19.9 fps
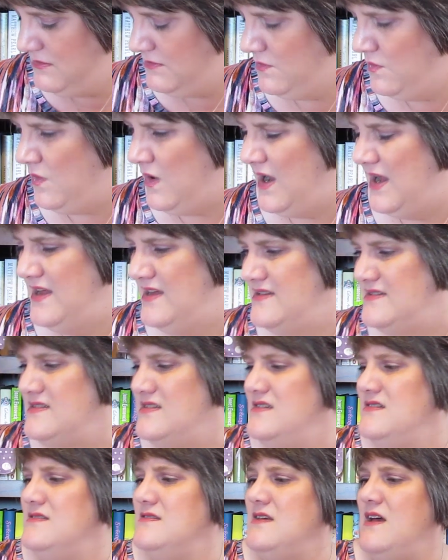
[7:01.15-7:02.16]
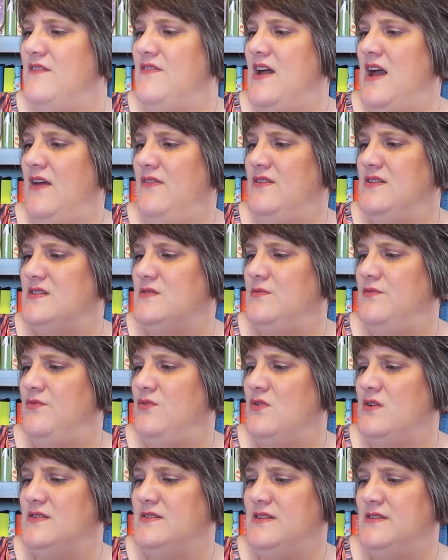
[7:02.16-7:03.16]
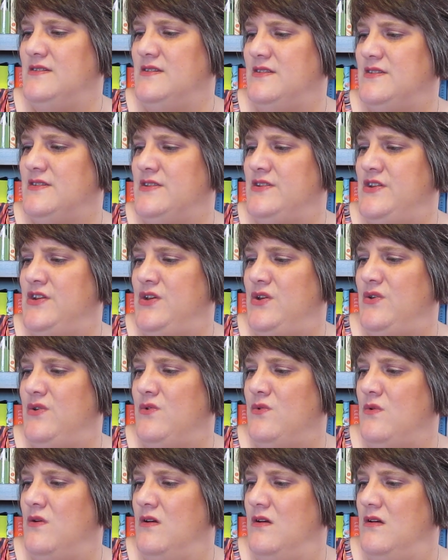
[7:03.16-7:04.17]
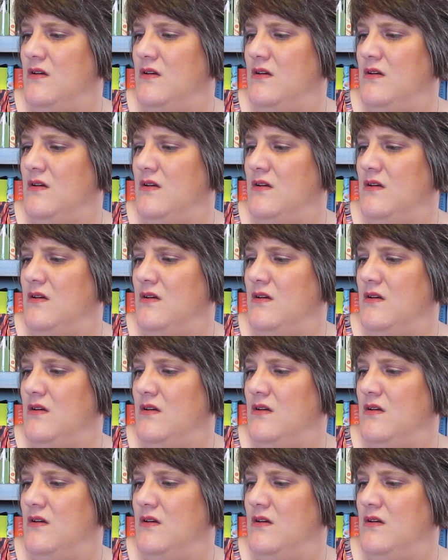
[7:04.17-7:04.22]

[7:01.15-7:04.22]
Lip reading: Why is this? I've had this before. It says it's new.